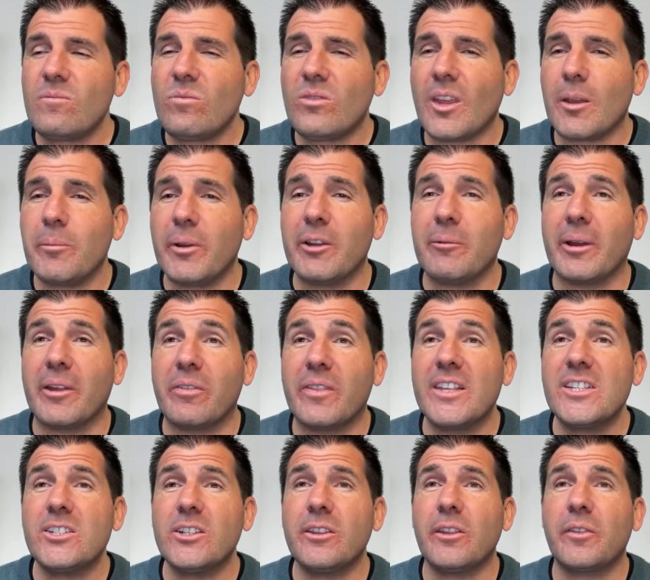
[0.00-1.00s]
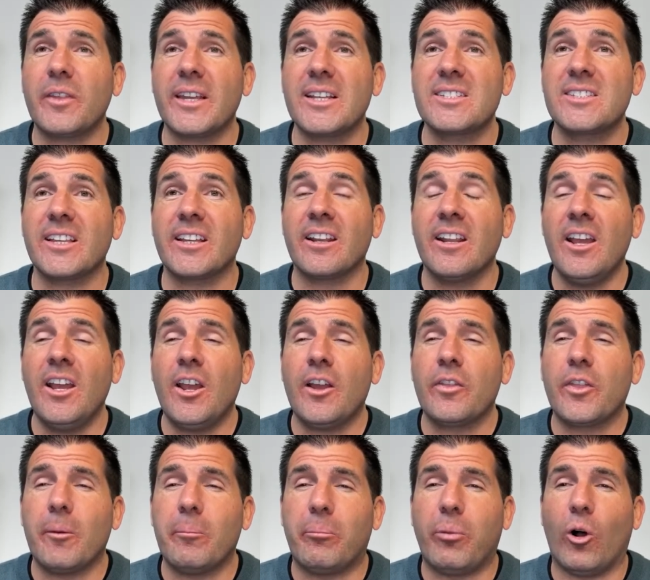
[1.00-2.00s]
But anyway, these are the things that
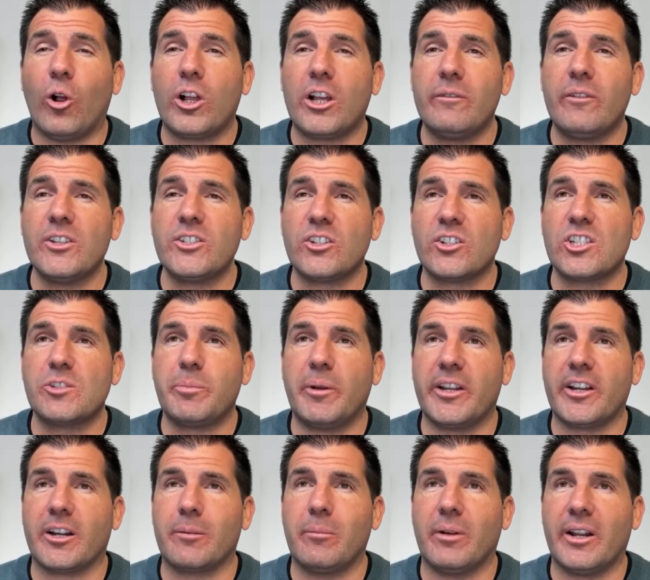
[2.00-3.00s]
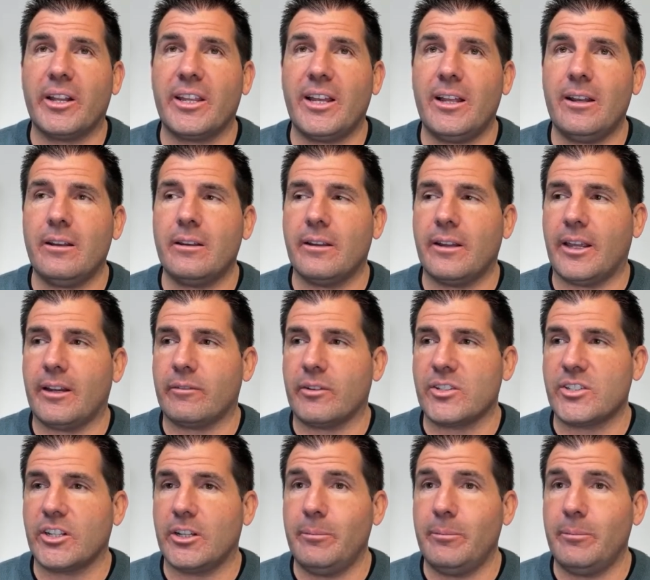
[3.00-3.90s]
the bulk of us are spending our money on every single